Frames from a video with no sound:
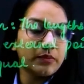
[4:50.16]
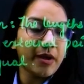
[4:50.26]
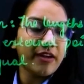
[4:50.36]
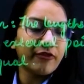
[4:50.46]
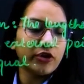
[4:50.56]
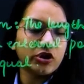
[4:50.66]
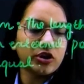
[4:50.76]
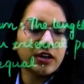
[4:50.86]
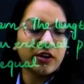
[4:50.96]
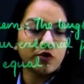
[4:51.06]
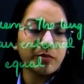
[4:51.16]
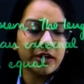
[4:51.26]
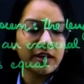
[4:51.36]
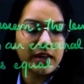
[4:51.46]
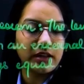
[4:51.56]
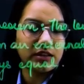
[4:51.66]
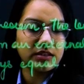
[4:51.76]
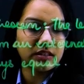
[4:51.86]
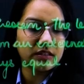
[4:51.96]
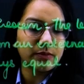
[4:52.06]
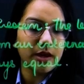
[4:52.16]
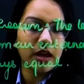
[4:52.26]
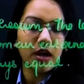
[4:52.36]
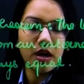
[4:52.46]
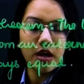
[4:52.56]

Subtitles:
my first arrangement and this is my